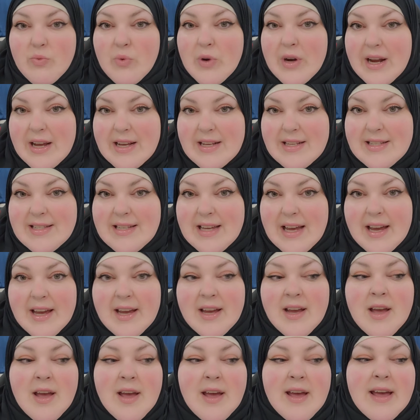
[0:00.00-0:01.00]
what I
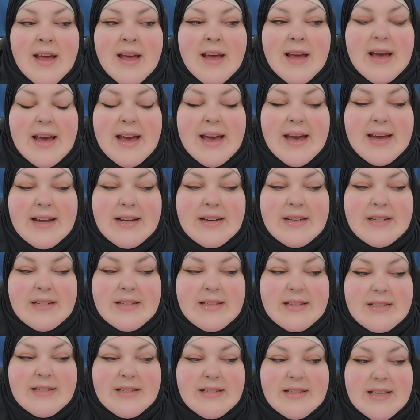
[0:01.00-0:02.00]
say and
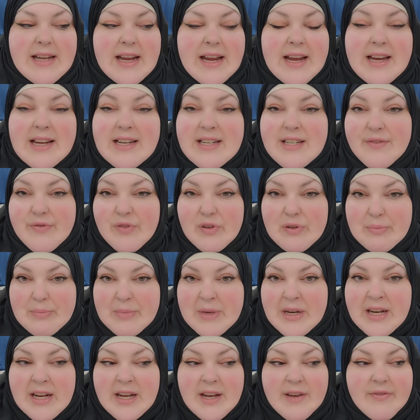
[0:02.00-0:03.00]
take a different
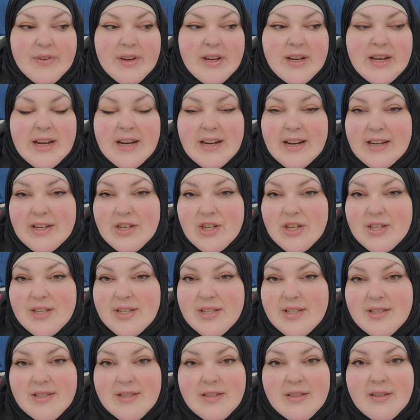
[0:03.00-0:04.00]
meaning of it. And I
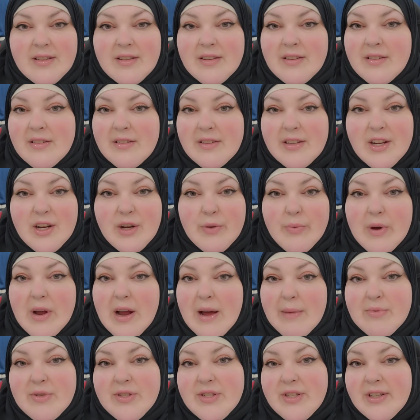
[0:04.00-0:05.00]
just, you know
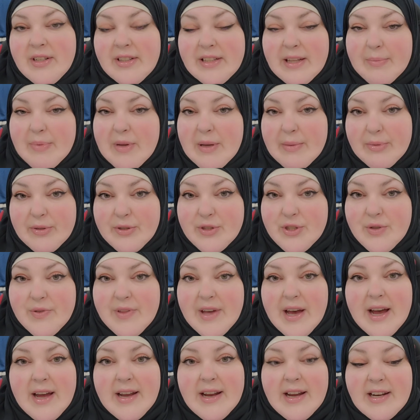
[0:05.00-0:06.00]
what, I'm just going to let people do
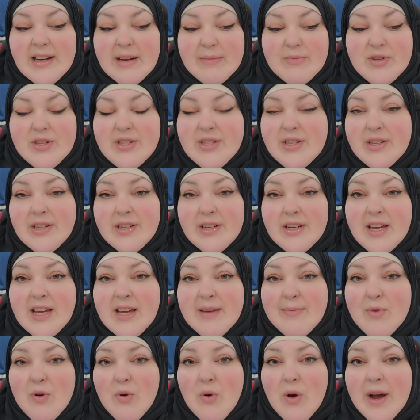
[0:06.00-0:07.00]
that. And I'm just going to
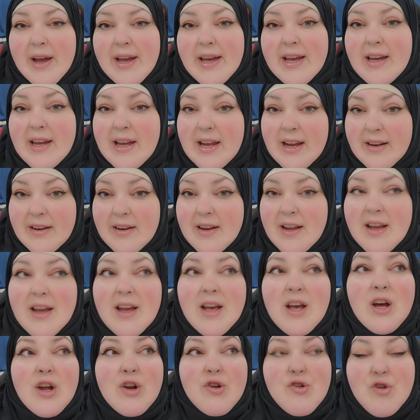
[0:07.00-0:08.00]
keep quiet and
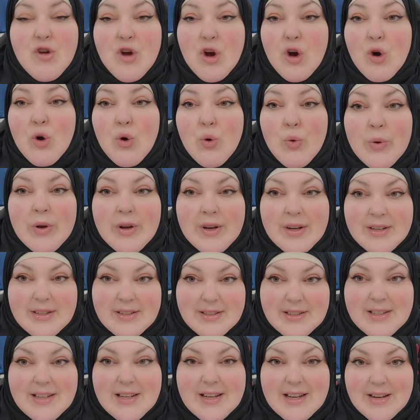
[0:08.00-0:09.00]
know
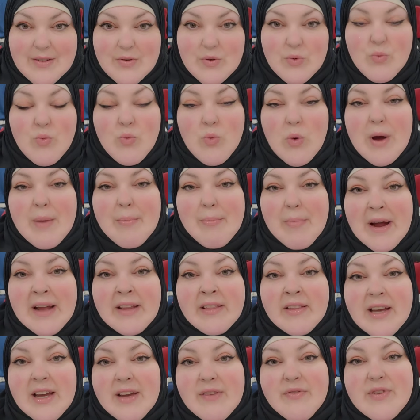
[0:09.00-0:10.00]
what my
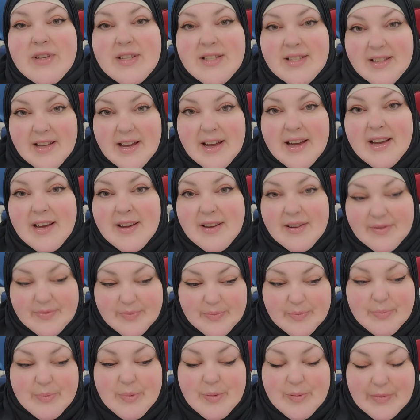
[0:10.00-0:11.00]
life is like.
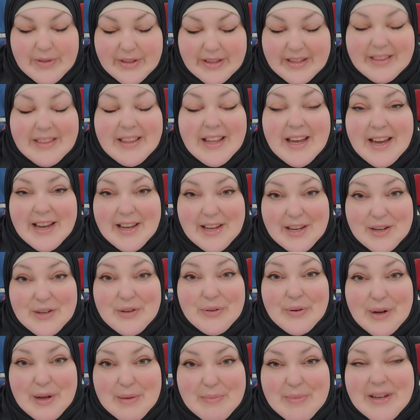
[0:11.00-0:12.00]
Like, you
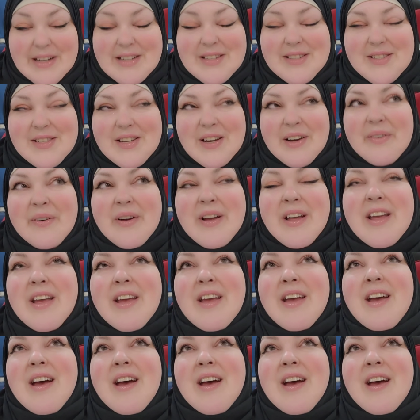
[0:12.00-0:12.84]
know what I mean? So,